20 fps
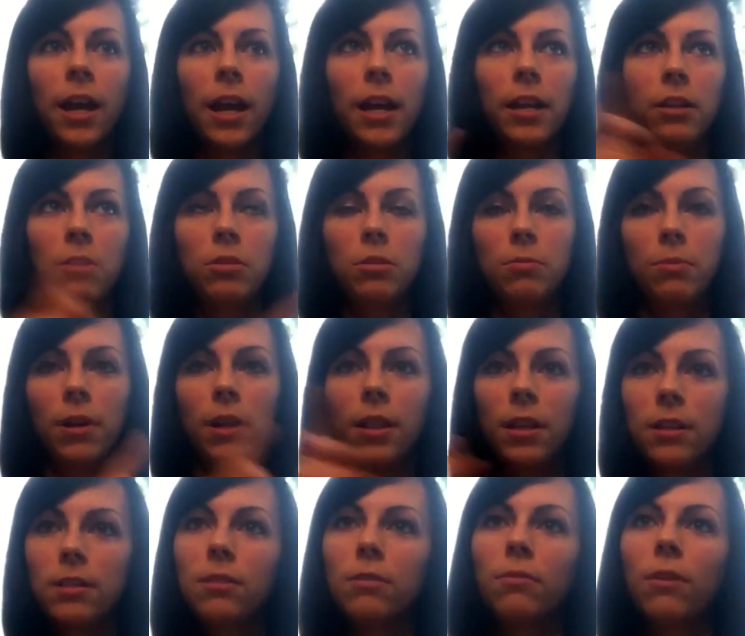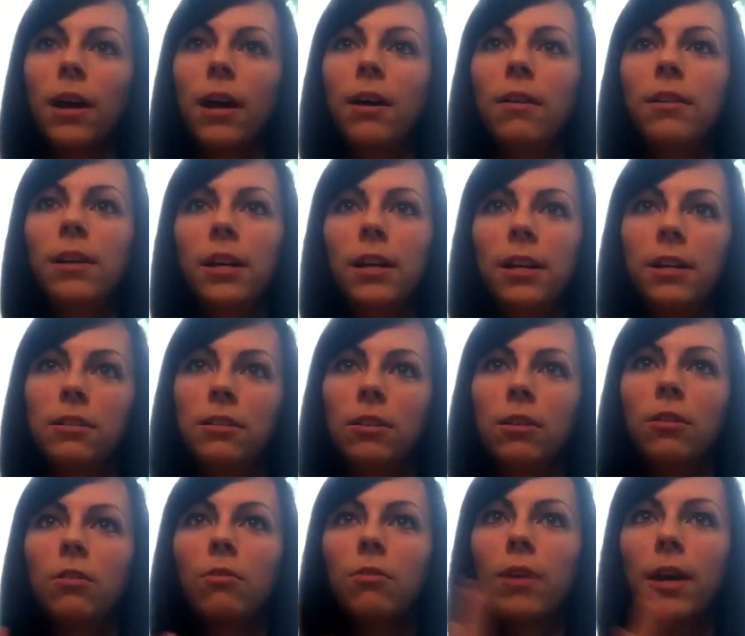and you spray this around, and it's a
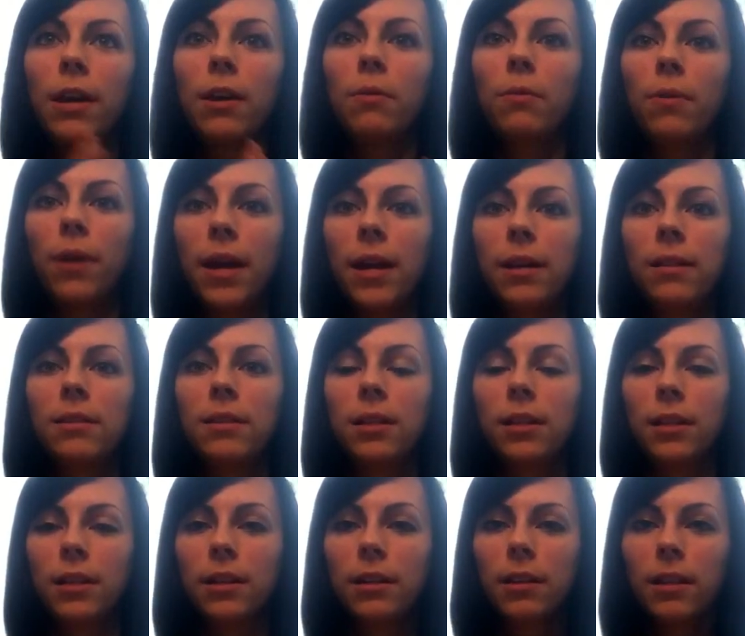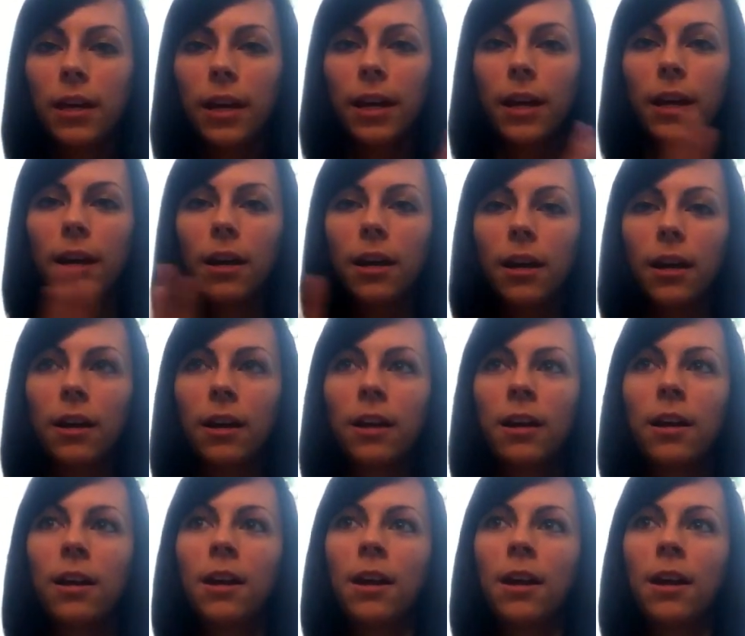great way to clear the air